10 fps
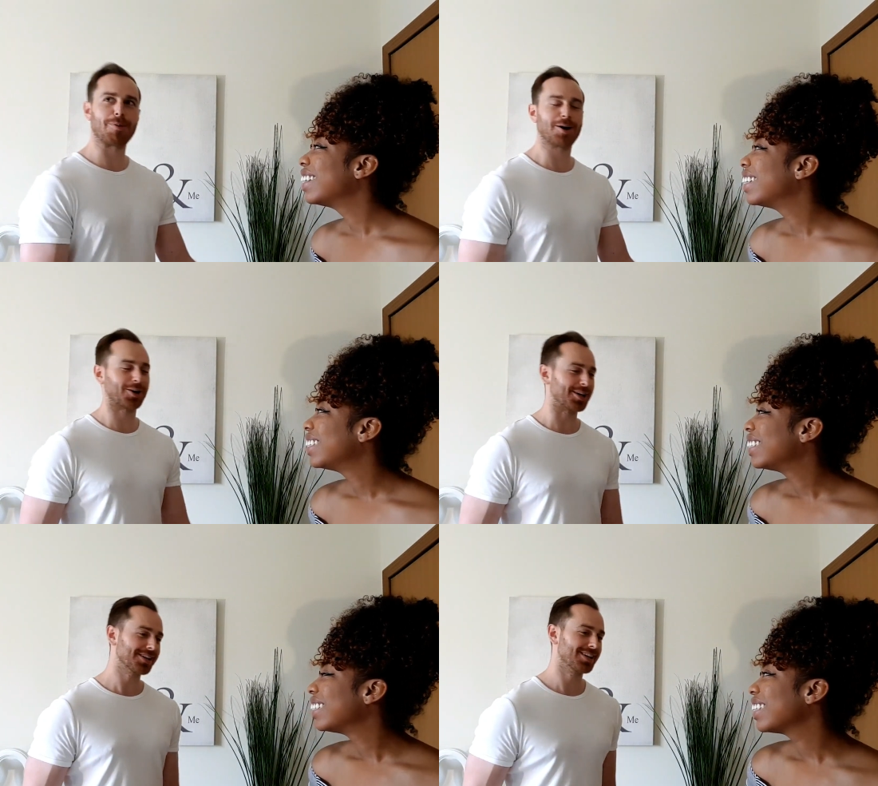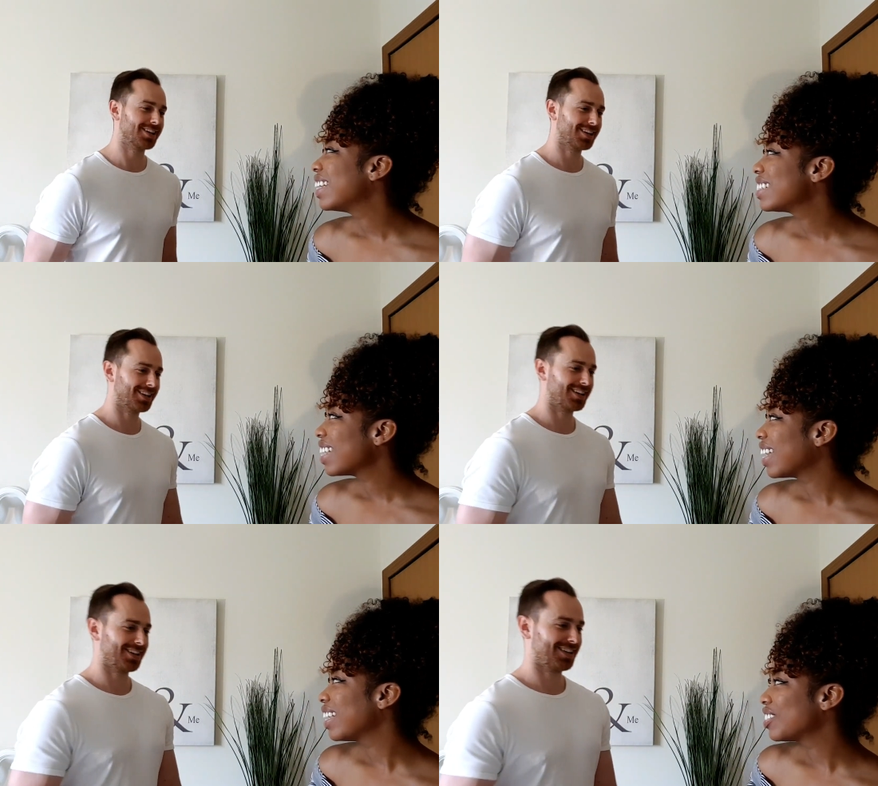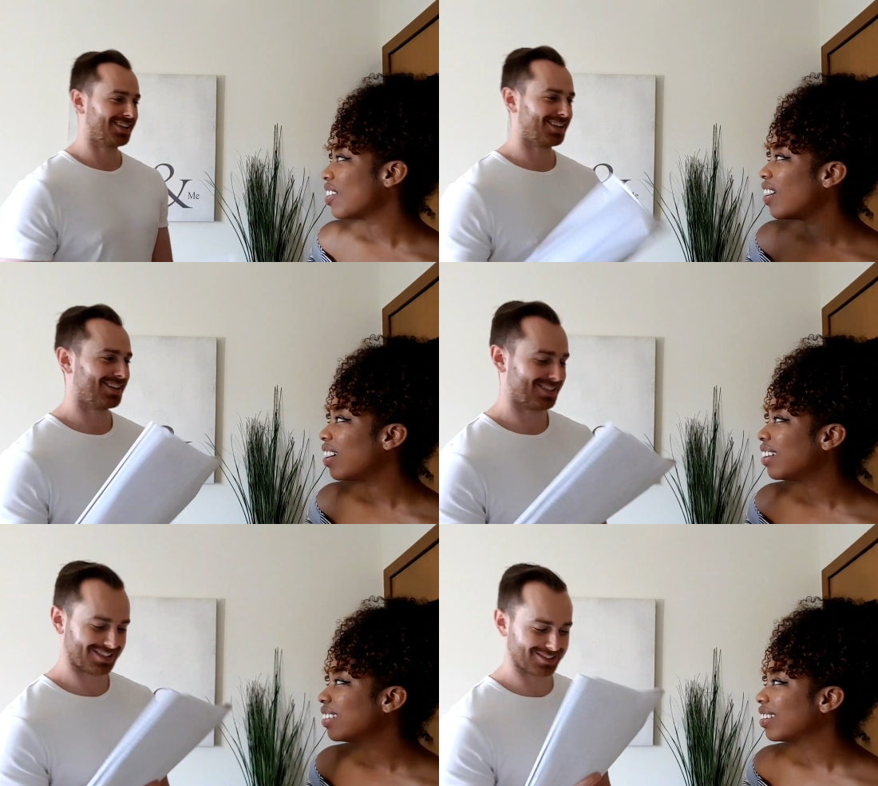Speaker 1: I'm ugly.
Speaker 2: They say they are
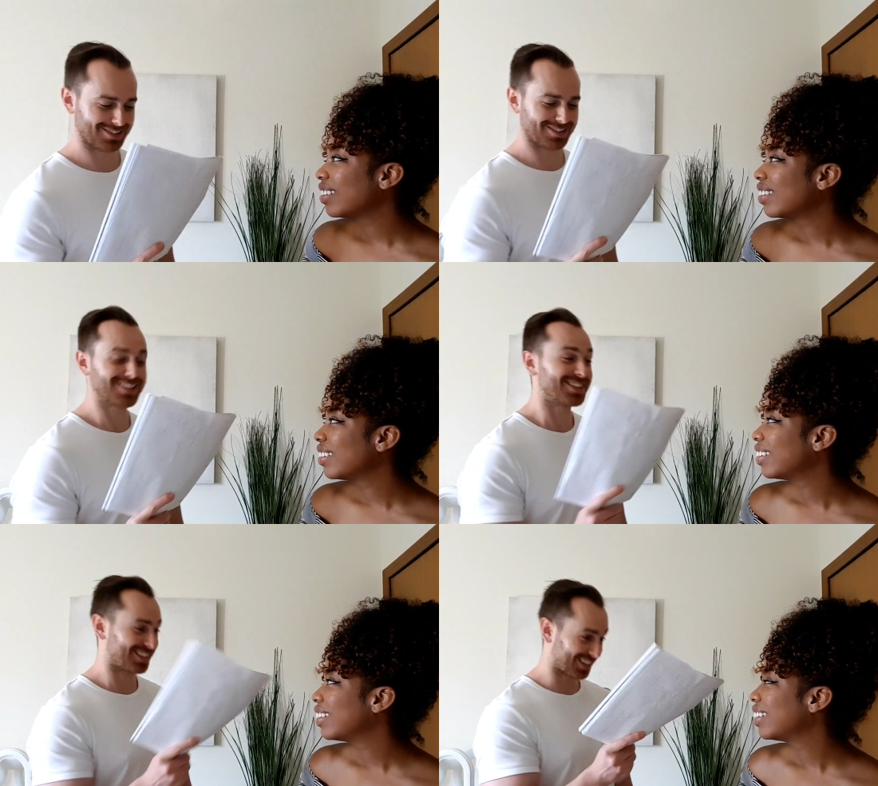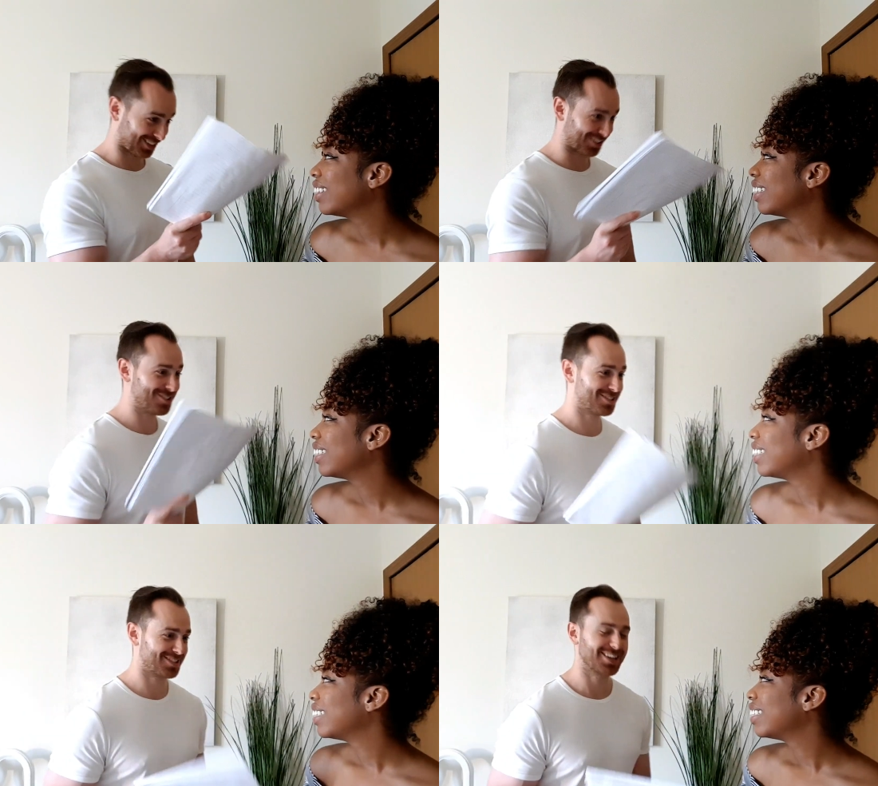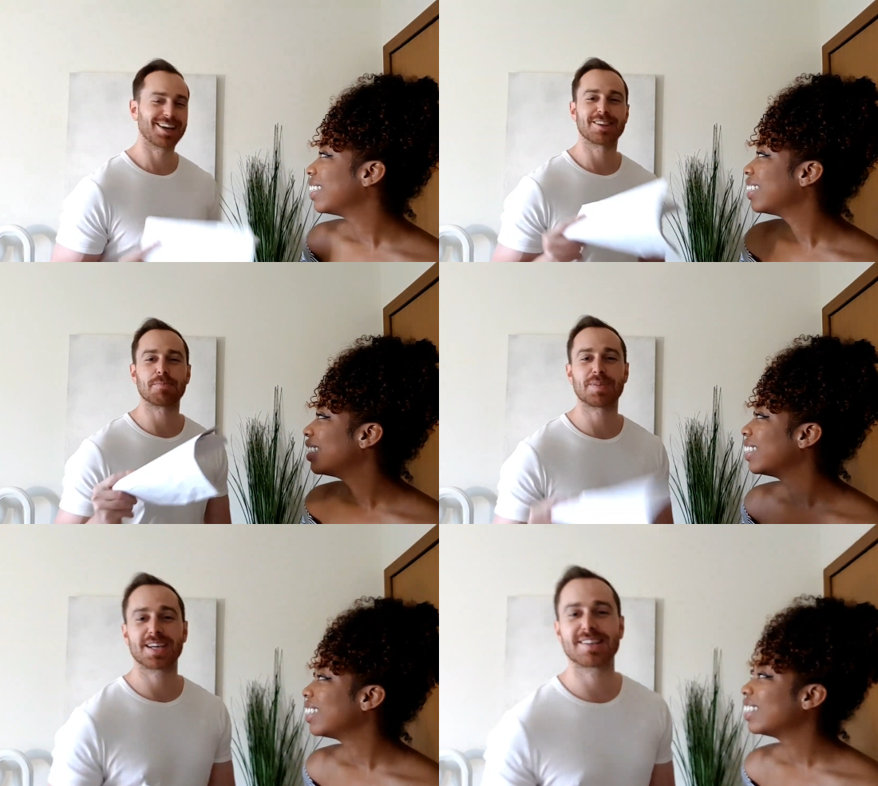tall.
Speaker 1: You're close.
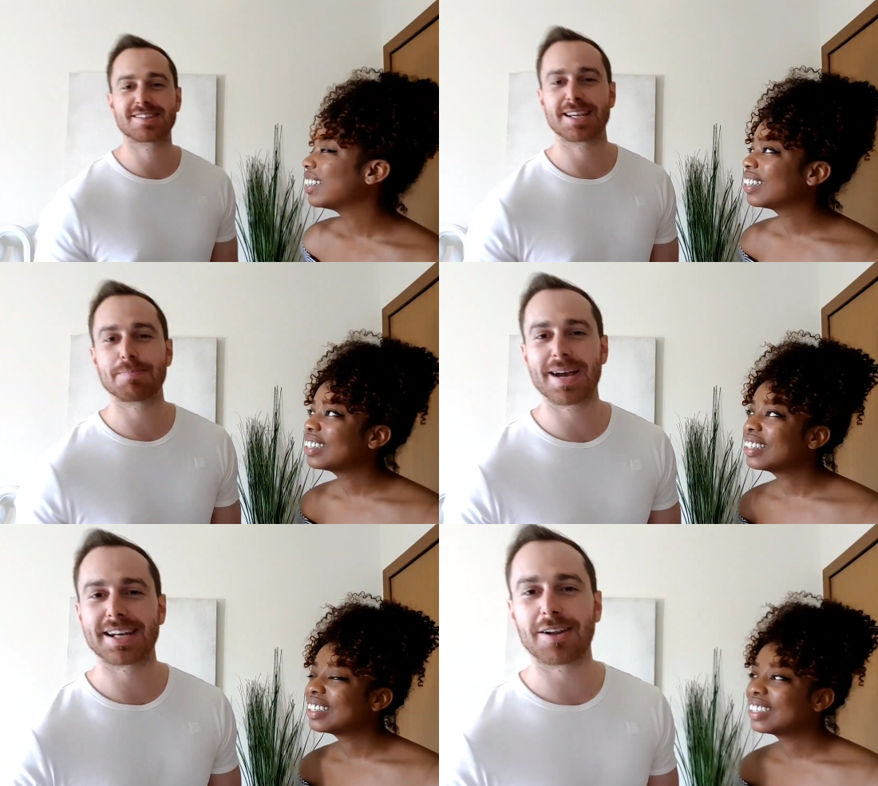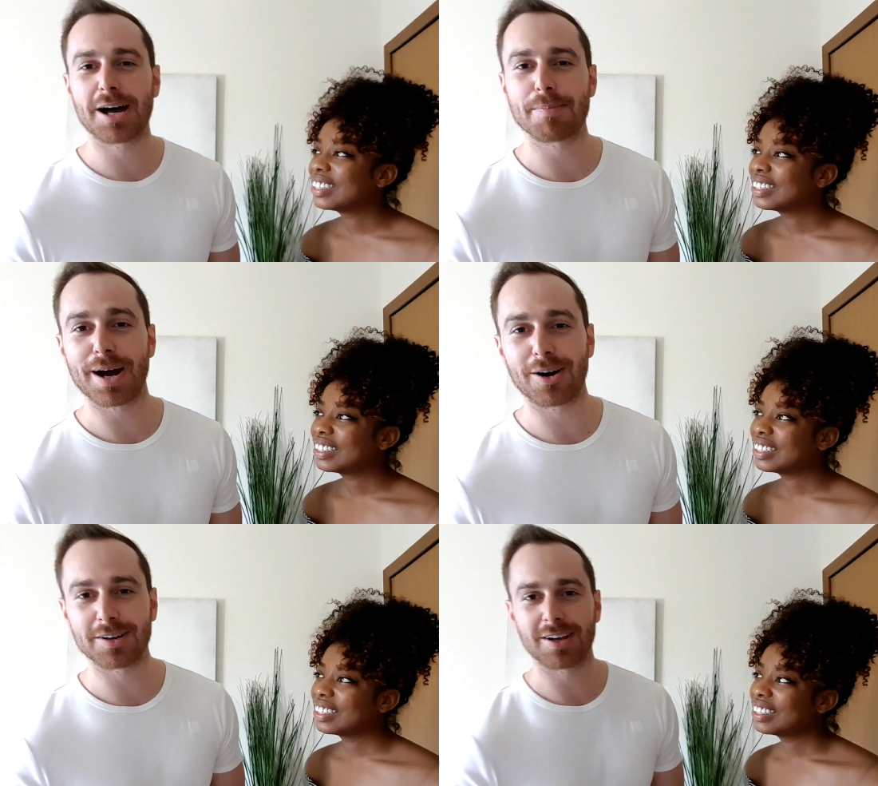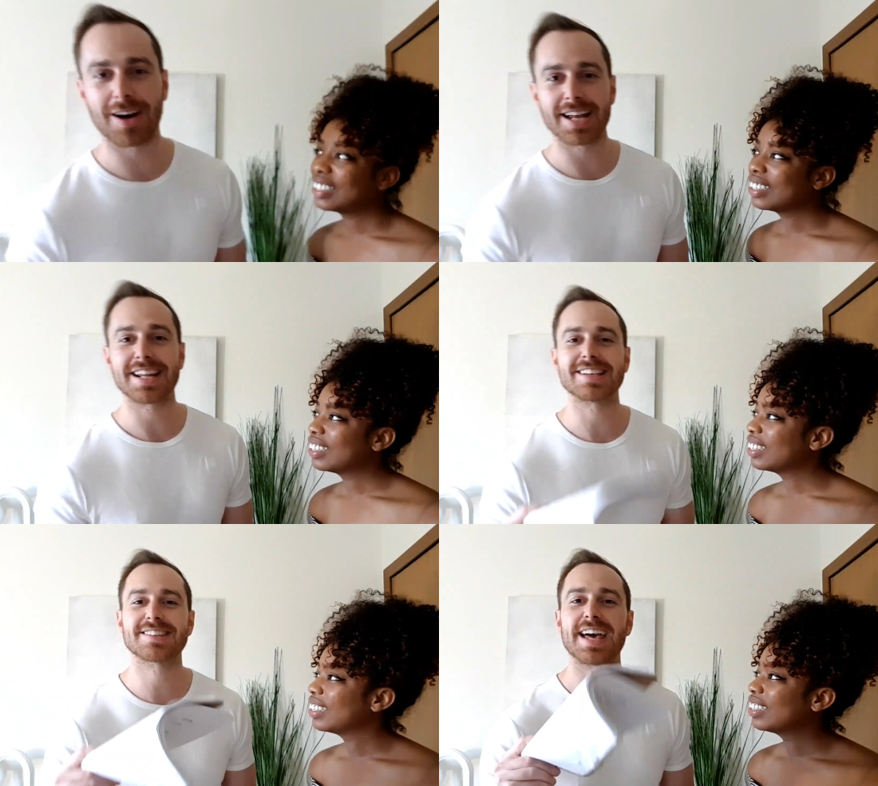The biggest thing men lie about
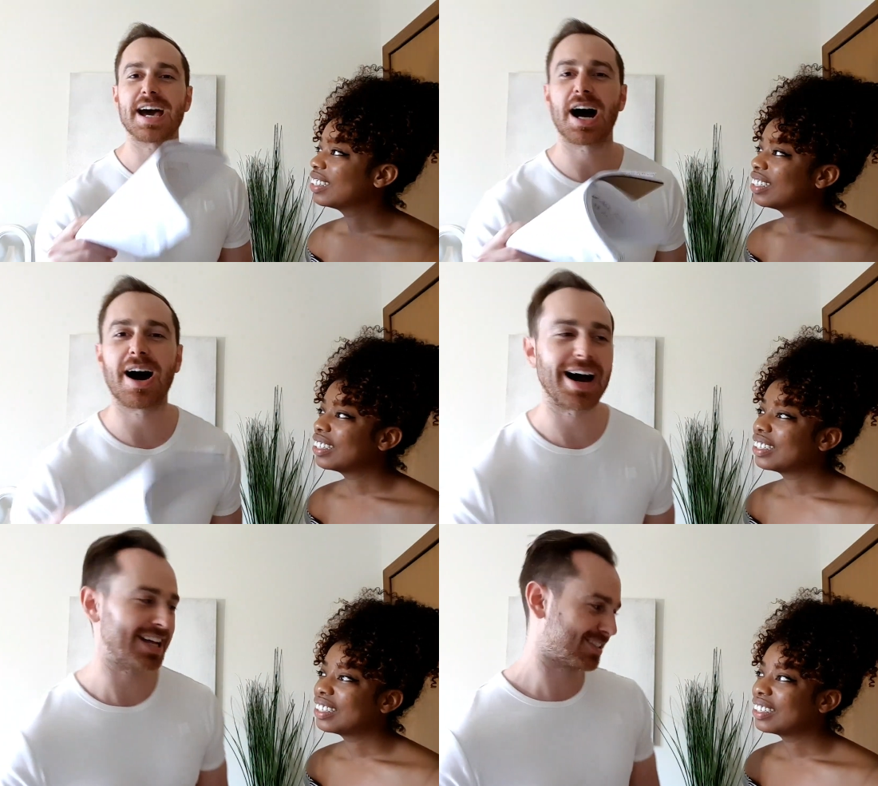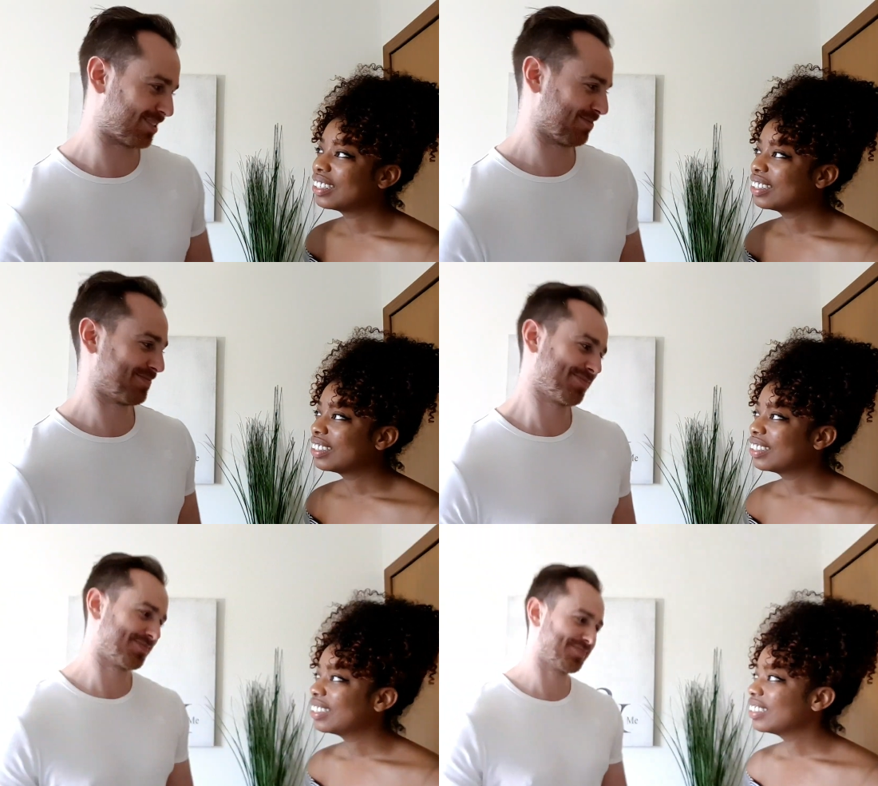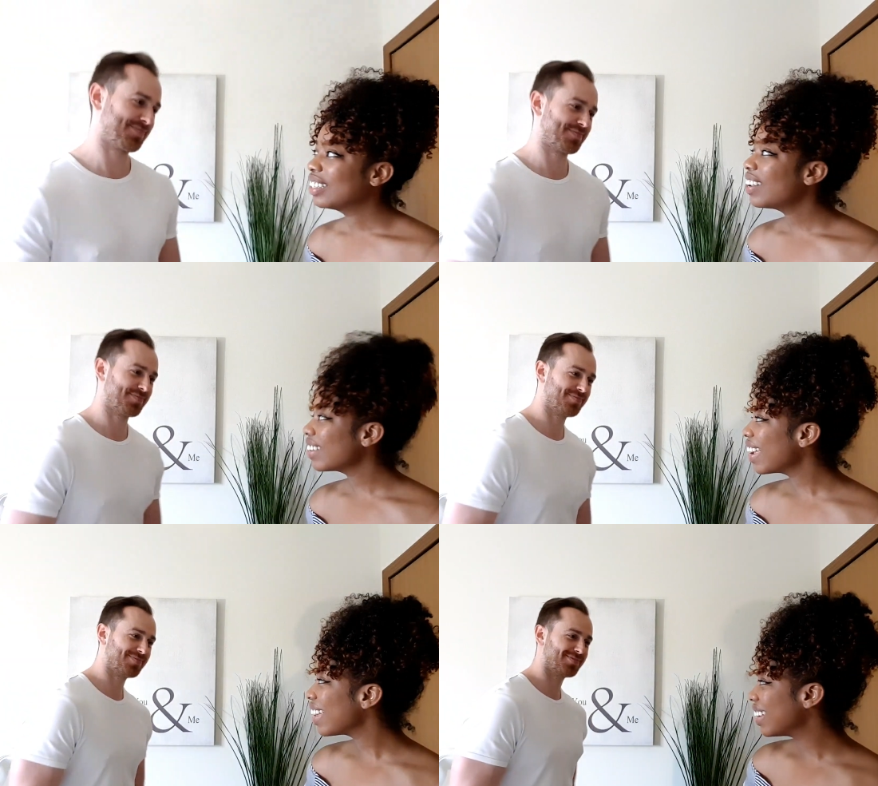online is their height.
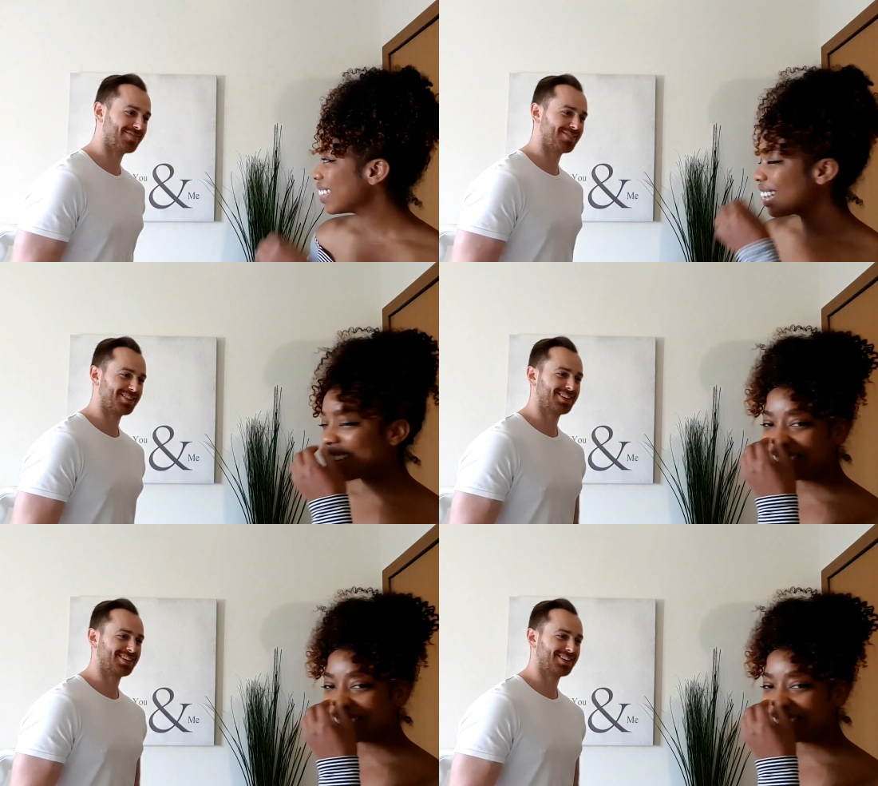
Speaker 2: Oh, yeah, they say they're